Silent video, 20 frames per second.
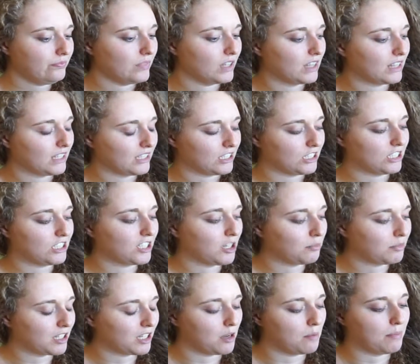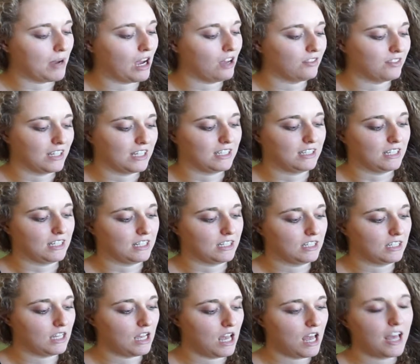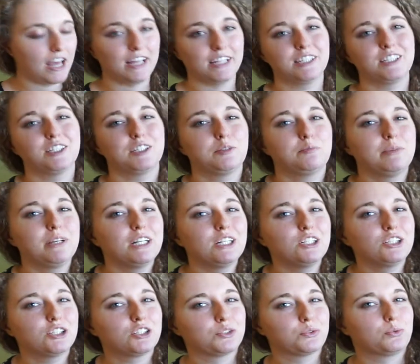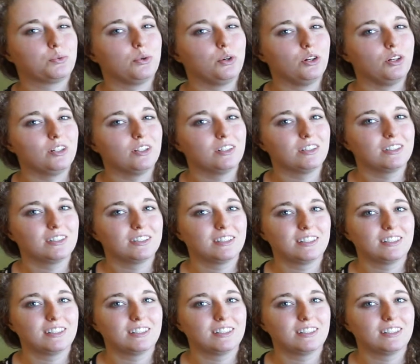there's something about this it's it's spiritual